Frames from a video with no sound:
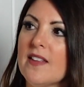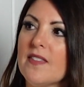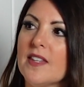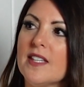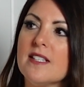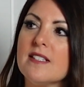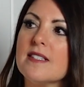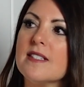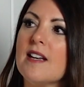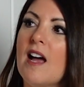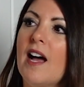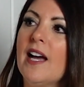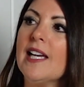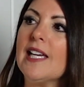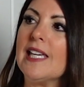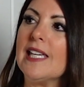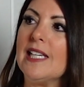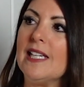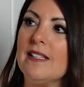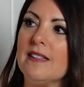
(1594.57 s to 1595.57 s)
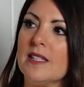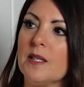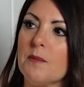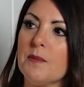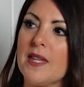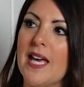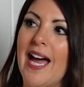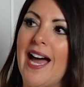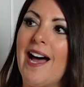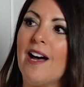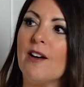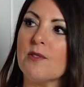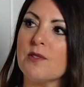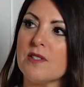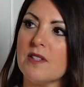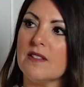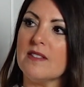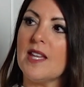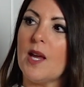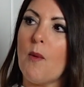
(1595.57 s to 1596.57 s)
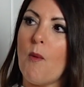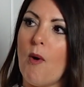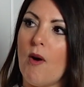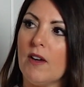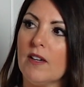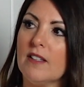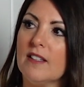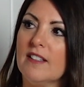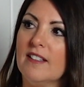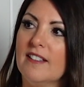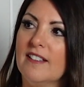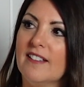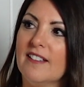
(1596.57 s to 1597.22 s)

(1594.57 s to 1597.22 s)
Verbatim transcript: that is not getting them the house that they want.